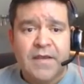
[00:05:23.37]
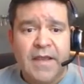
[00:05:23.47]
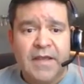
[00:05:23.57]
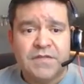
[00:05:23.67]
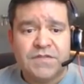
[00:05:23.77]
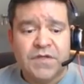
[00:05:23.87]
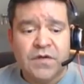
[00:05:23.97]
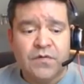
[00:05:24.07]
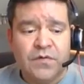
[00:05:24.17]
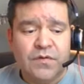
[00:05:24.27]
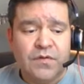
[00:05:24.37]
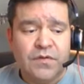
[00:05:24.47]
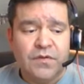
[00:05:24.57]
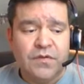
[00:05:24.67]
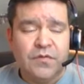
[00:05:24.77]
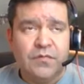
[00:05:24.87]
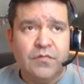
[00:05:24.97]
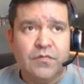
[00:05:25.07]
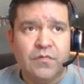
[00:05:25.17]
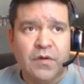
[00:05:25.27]
and so
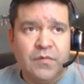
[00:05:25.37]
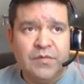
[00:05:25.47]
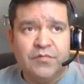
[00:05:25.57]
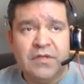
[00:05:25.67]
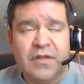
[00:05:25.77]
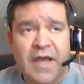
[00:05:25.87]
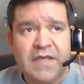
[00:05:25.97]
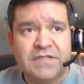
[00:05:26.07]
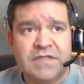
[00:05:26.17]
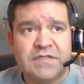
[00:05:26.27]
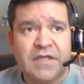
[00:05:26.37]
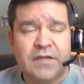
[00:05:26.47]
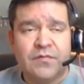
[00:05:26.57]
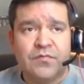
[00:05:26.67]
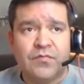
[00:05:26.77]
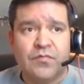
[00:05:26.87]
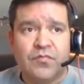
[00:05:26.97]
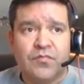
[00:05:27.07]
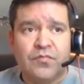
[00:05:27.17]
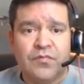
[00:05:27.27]
what we realized is that
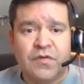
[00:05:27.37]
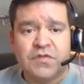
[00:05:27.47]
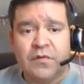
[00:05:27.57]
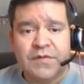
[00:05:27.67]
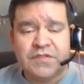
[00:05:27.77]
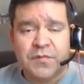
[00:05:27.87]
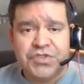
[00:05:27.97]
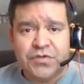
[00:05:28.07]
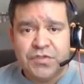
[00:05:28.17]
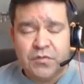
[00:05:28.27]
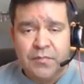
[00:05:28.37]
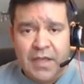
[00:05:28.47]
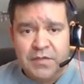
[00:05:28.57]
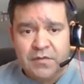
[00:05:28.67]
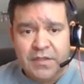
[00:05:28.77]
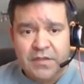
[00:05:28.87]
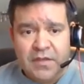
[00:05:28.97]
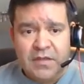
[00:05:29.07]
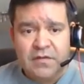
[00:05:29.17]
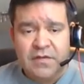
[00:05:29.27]
there's only so much you can do manually,
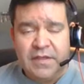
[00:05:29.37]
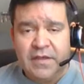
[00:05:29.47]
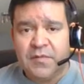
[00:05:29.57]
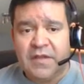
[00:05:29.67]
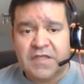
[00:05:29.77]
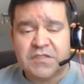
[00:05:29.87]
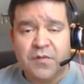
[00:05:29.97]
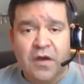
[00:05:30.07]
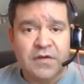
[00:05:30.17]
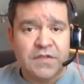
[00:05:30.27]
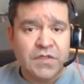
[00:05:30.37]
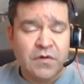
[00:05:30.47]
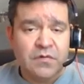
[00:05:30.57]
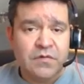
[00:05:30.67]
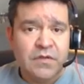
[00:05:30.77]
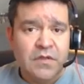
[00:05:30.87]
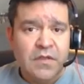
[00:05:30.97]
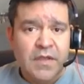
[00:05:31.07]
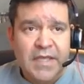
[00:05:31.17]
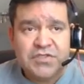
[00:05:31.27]
and the MLS on its own
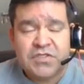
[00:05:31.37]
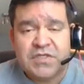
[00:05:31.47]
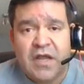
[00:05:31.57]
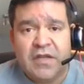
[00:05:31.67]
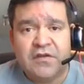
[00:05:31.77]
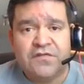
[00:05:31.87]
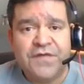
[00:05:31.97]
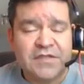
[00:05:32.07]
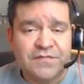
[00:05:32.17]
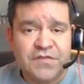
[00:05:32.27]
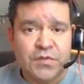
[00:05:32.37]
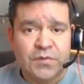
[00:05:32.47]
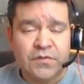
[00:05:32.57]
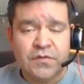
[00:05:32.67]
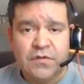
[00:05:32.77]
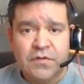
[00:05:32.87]
is just not an effective tool